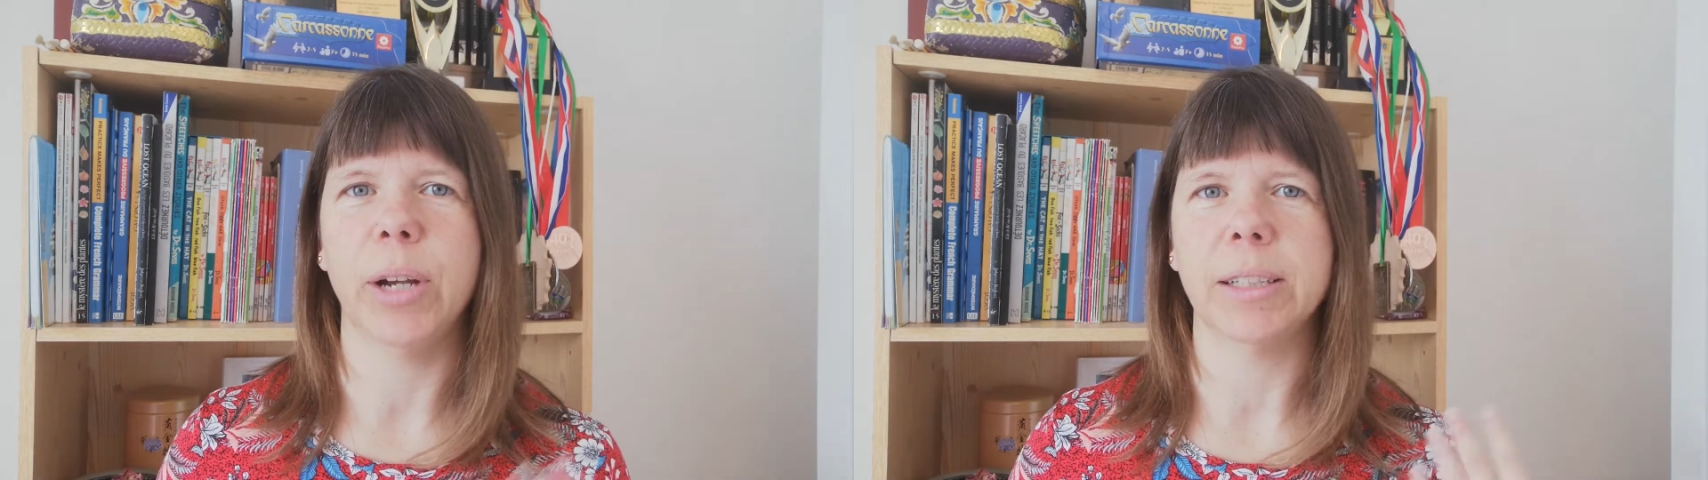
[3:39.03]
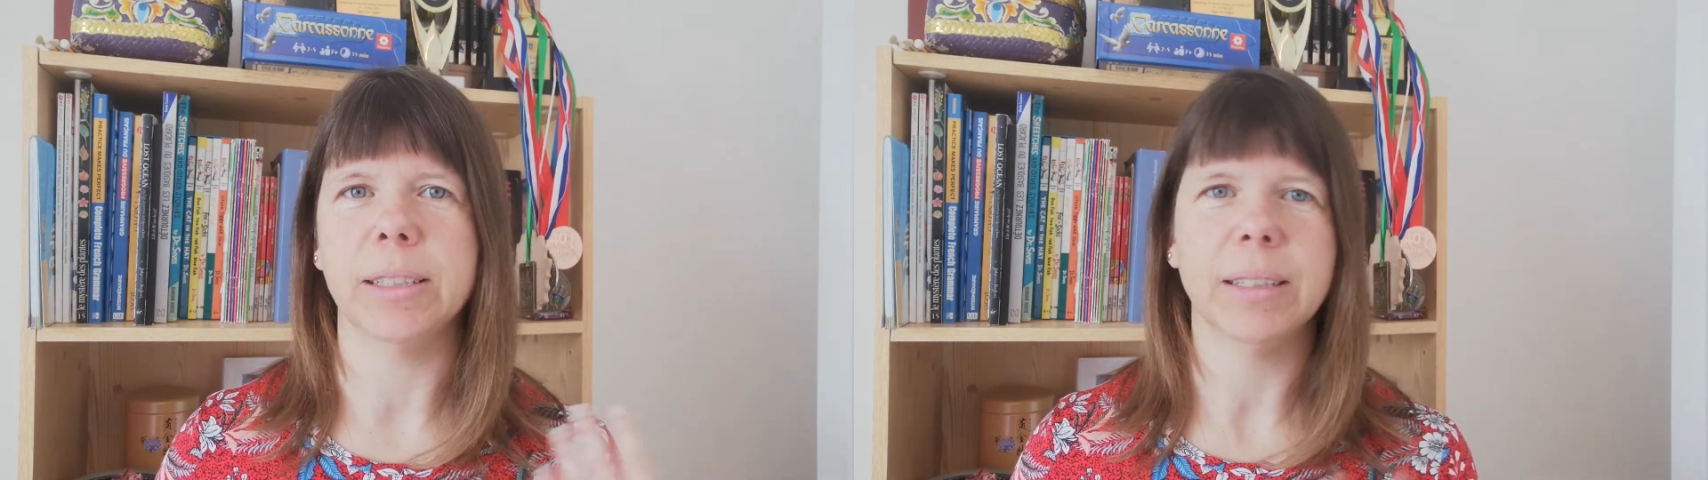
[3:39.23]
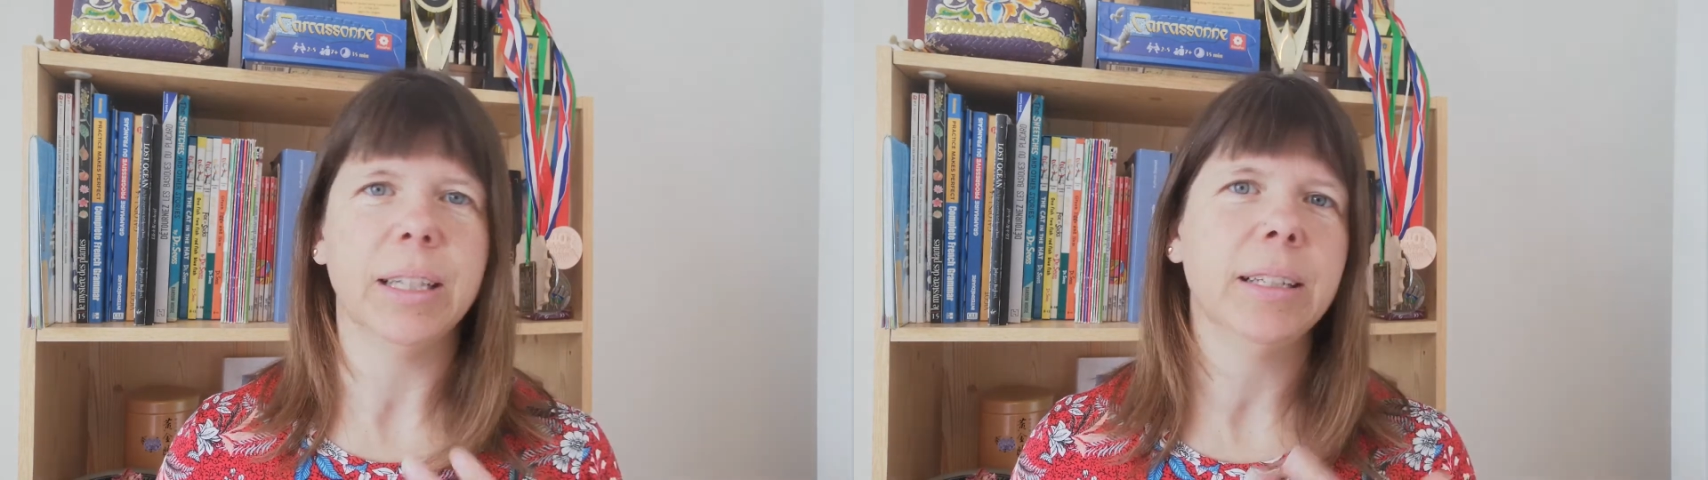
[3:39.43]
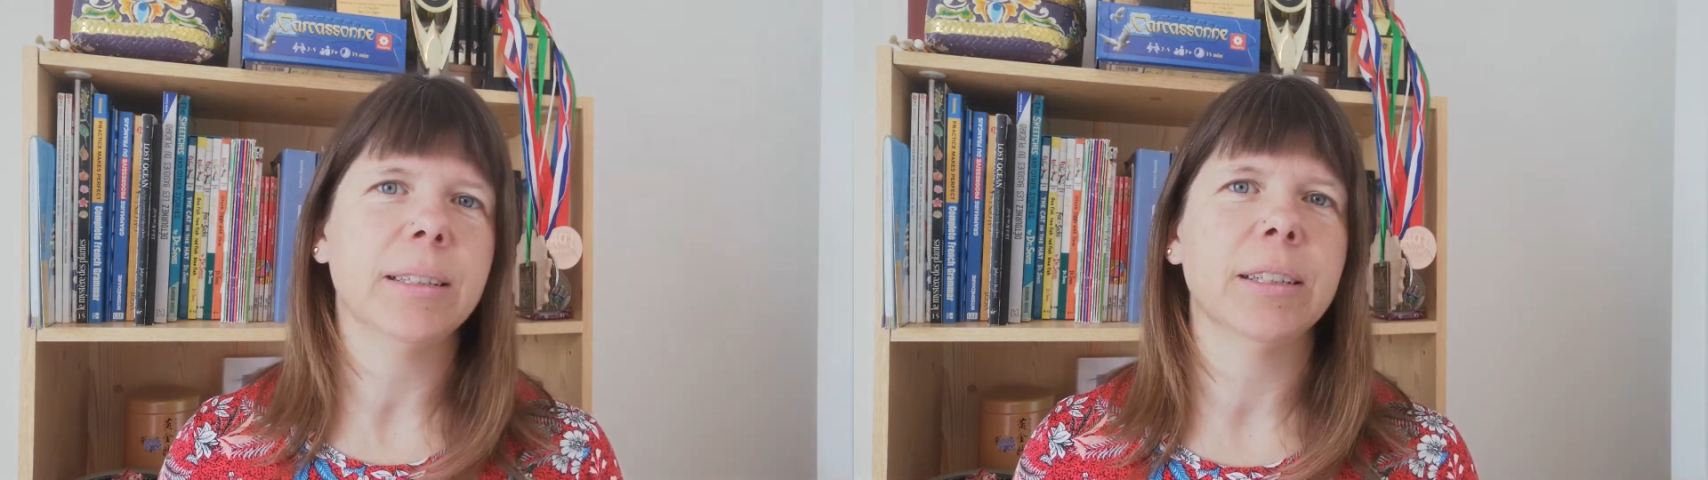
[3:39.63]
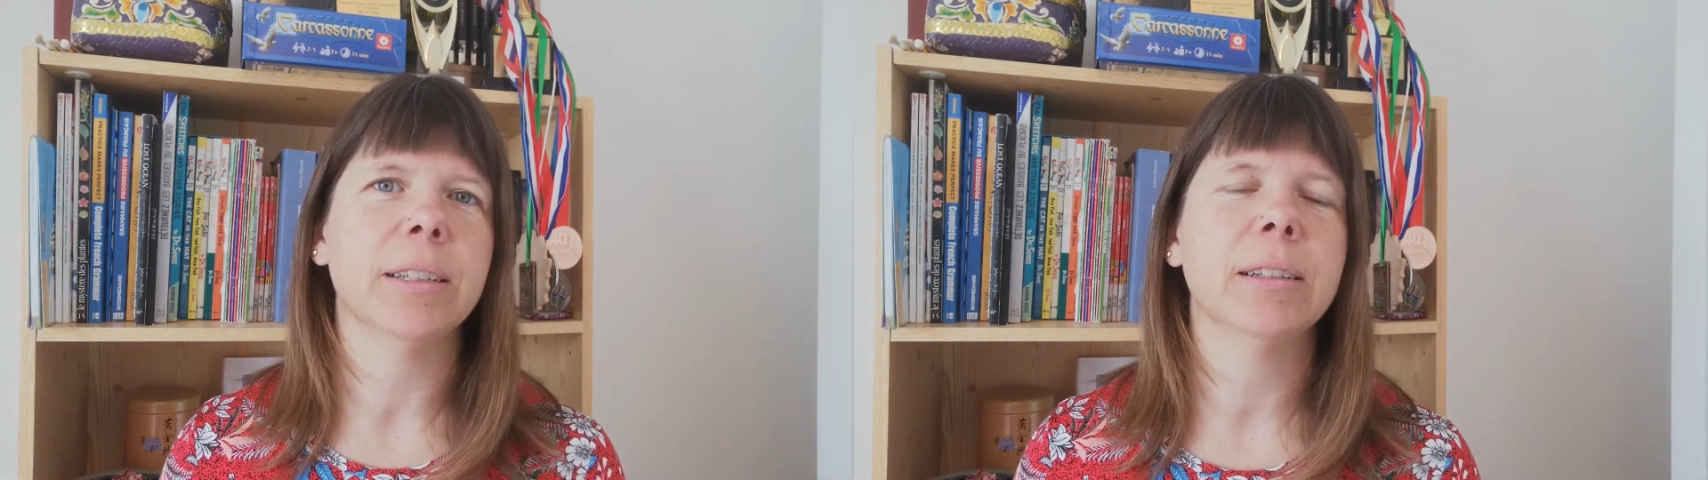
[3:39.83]
practice
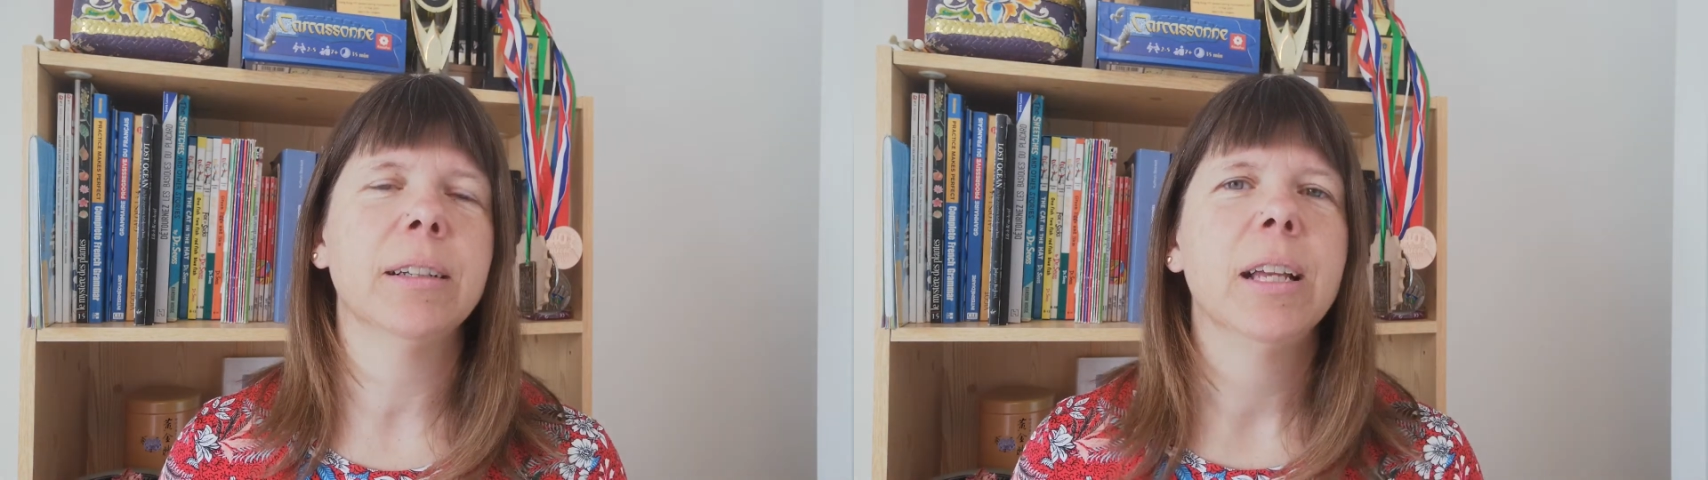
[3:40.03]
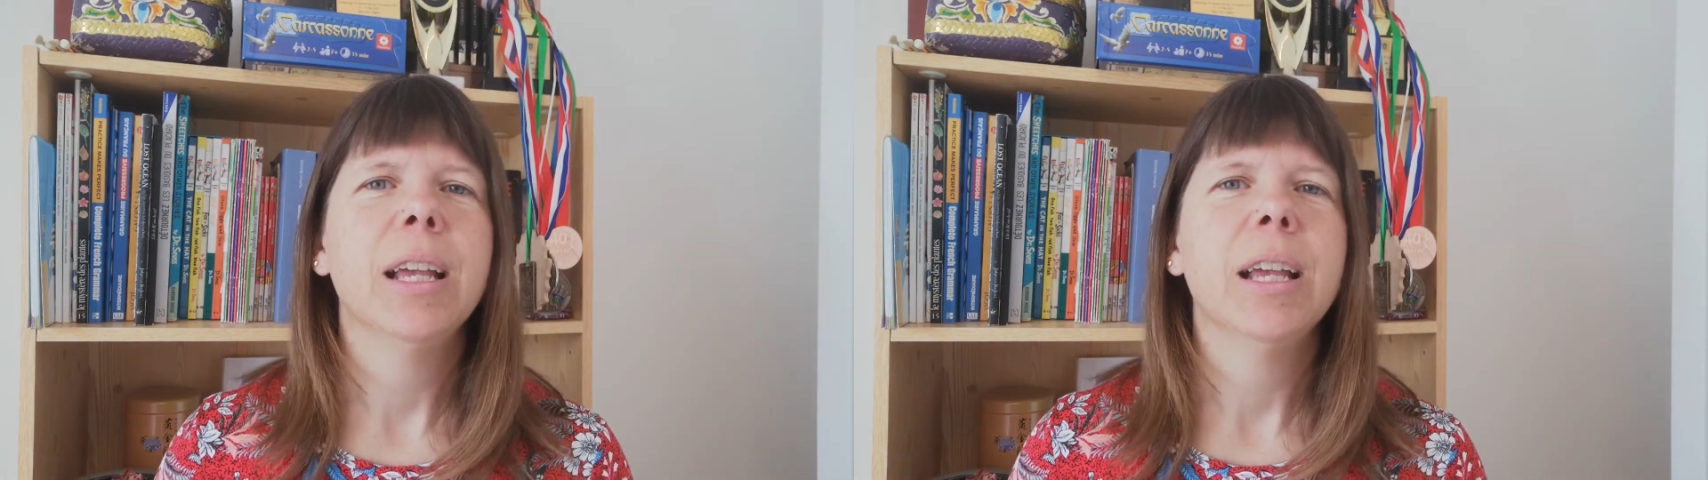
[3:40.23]
easier?